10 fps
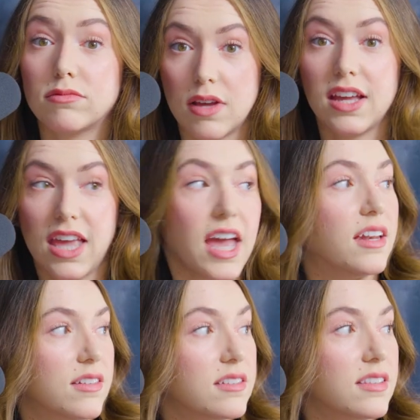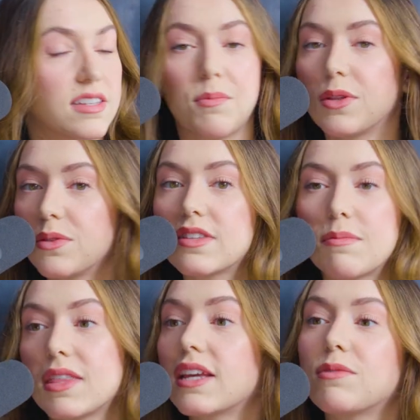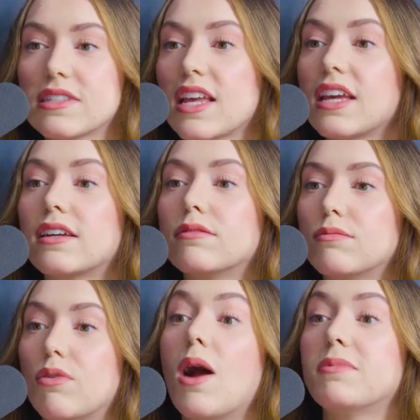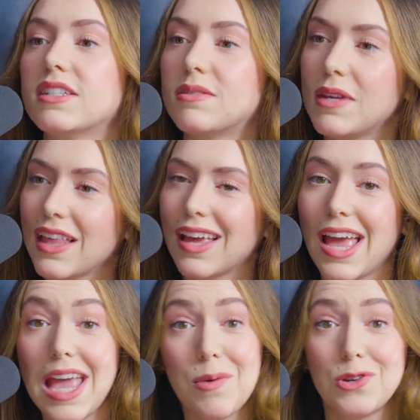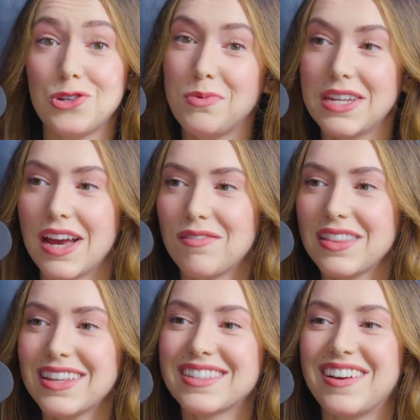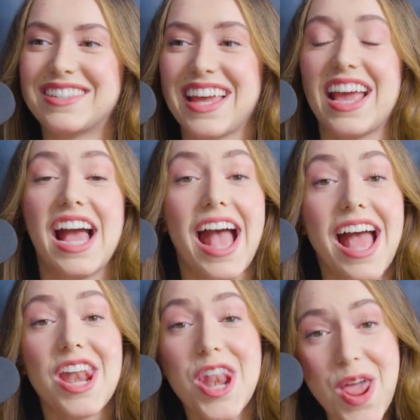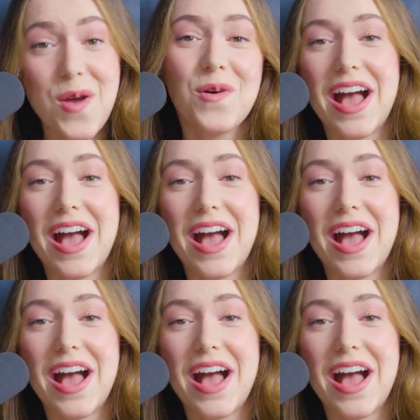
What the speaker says: again, something was like prompted to me like, hey, would you be down for this? And I was like, no,